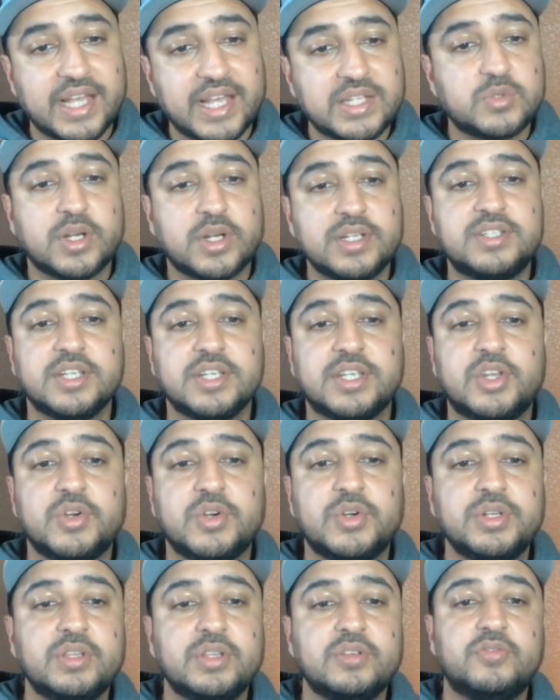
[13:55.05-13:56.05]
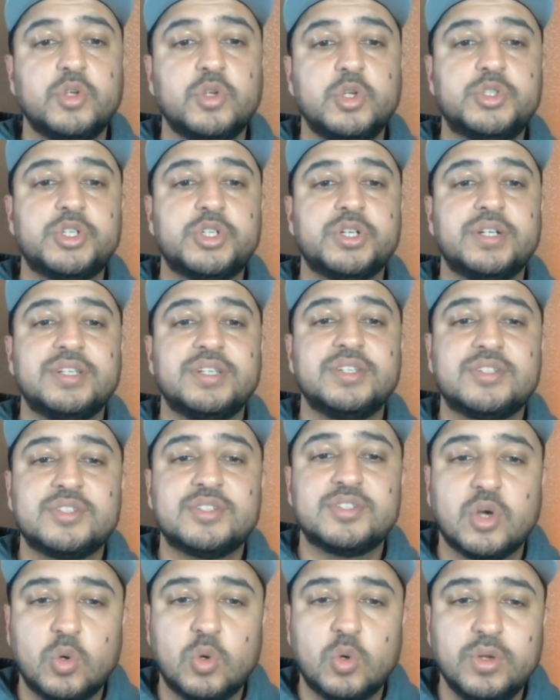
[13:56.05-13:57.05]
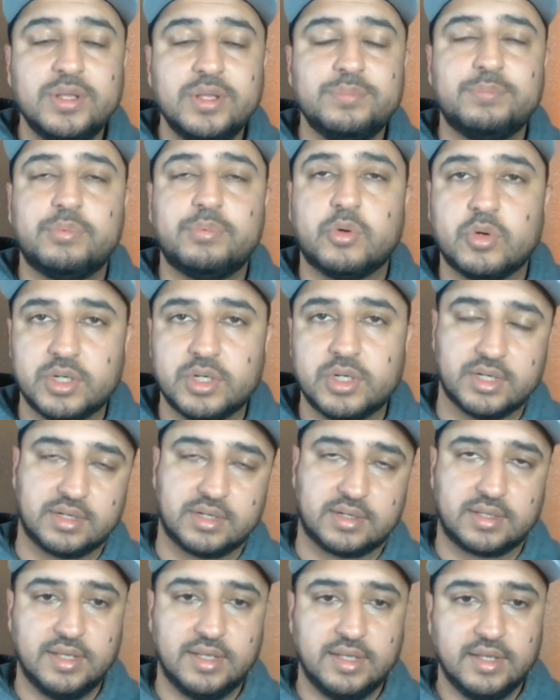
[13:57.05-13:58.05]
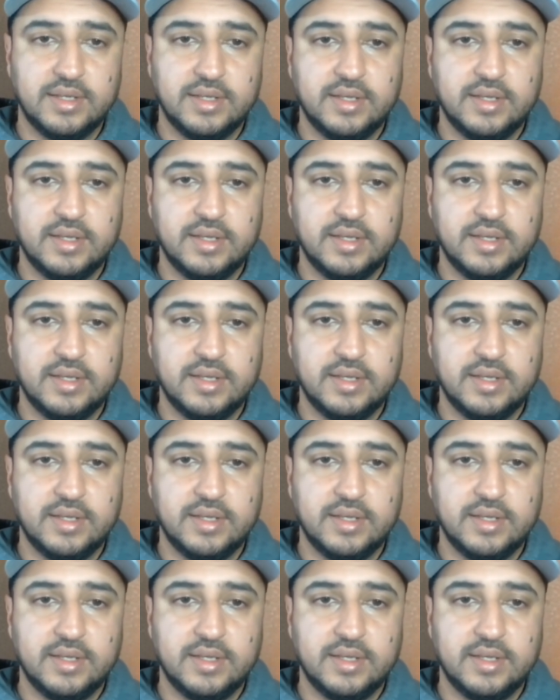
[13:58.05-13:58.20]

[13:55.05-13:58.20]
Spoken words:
That's why securing the future is so important.